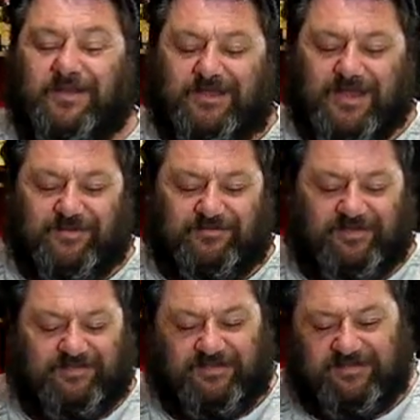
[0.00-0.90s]
angles we
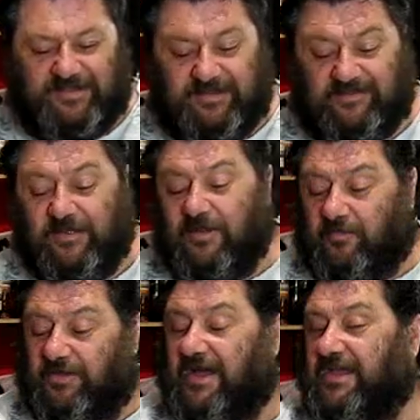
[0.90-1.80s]
extract together,
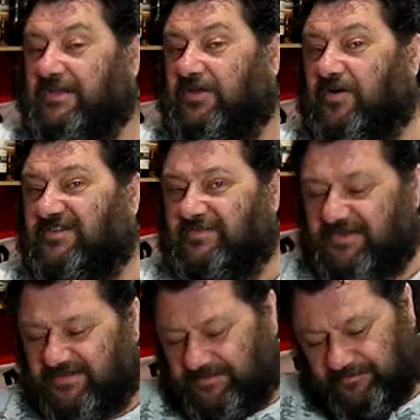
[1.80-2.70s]
we are getting nice
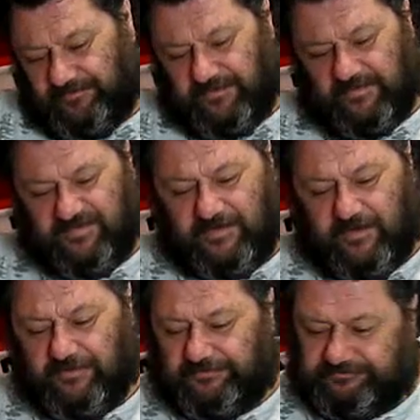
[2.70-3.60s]
beers. So